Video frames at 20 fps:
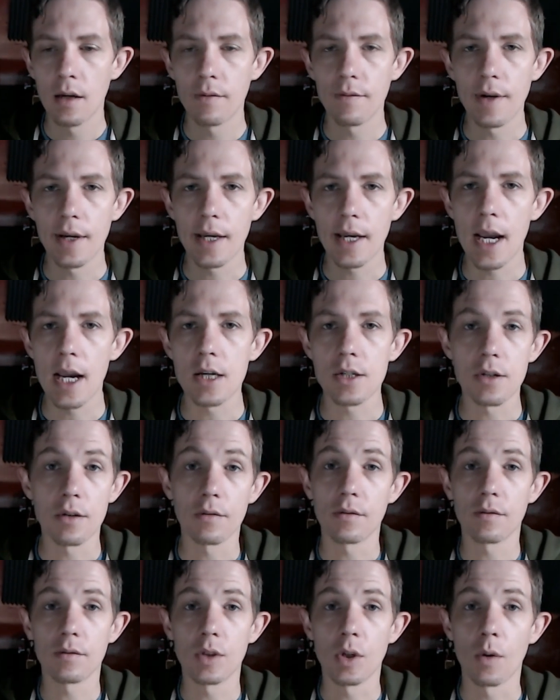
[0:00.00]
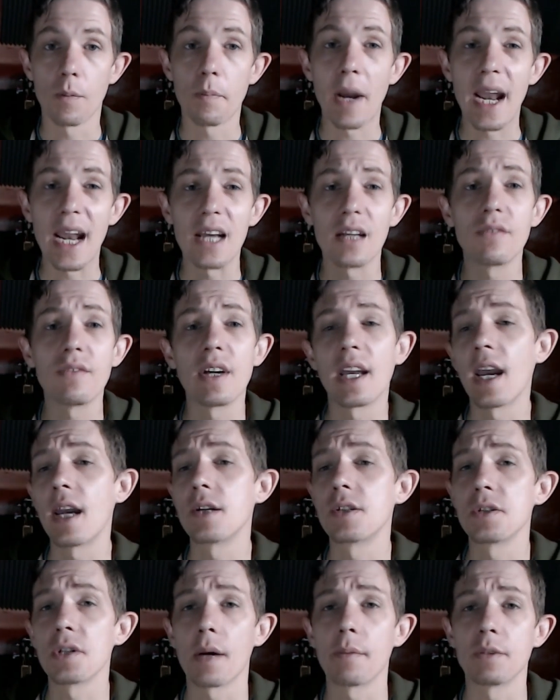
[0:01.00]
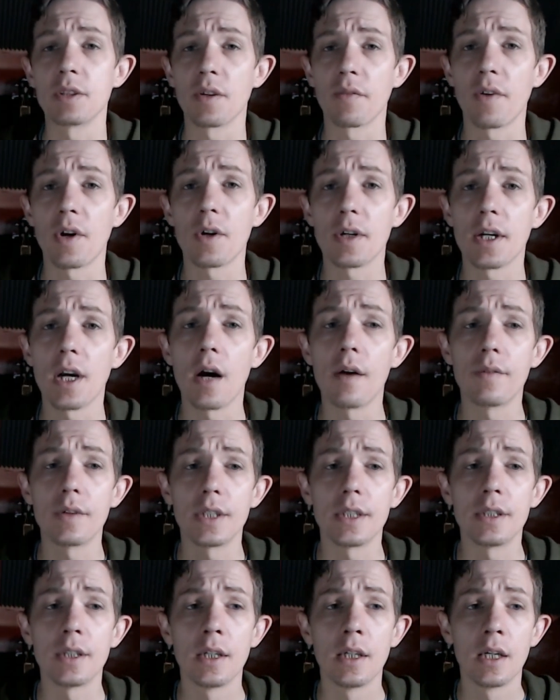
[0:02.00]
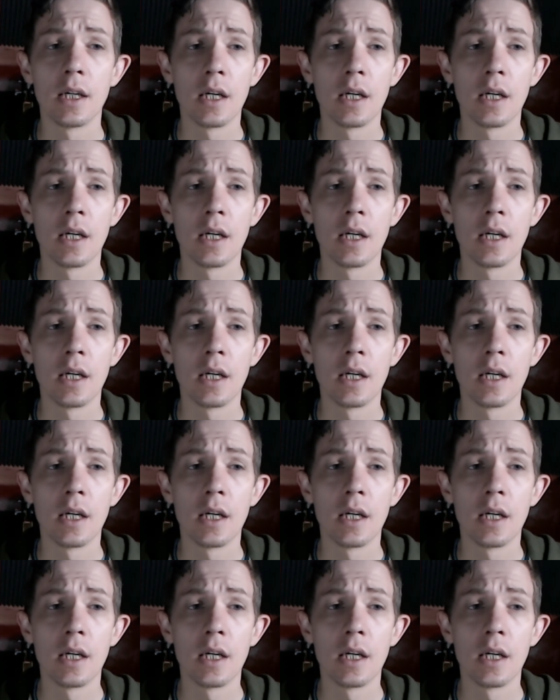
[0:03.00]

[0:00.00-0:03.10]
vacation, you know, paid vacation time is a very coveted